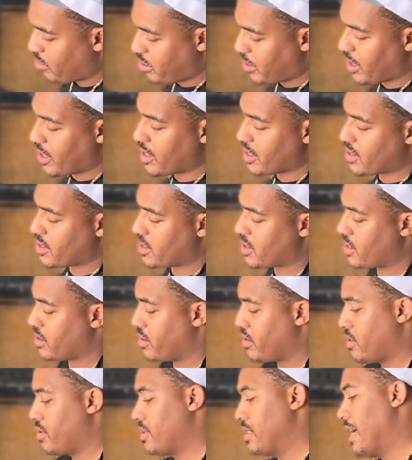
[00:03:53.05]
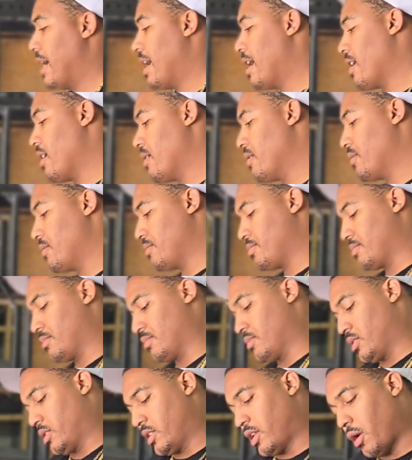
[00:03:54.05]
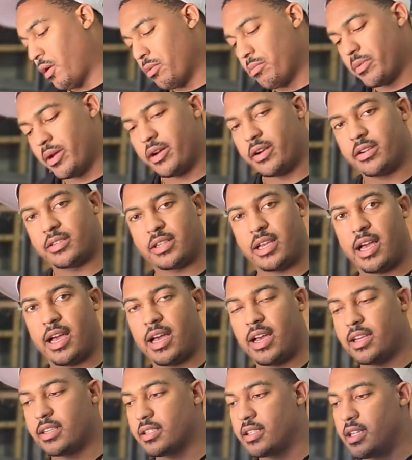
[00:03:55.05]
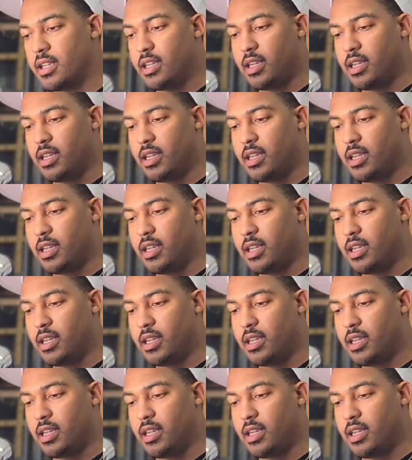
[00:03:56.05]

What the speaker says: plus style tow mirrors, guys.